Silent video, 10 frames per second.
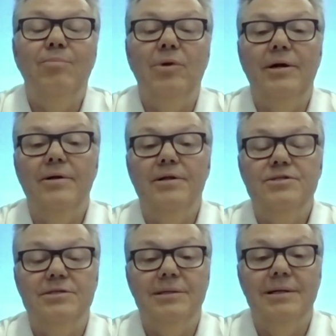player
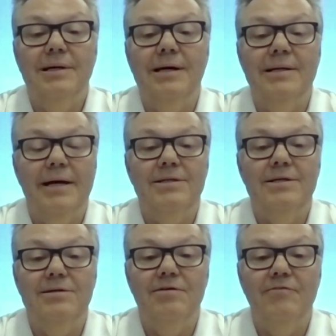that's uh,
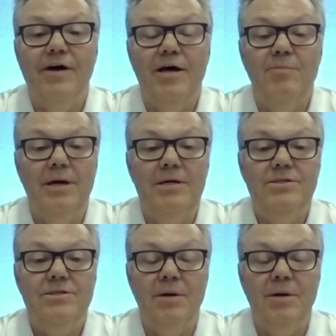connected to the fan base.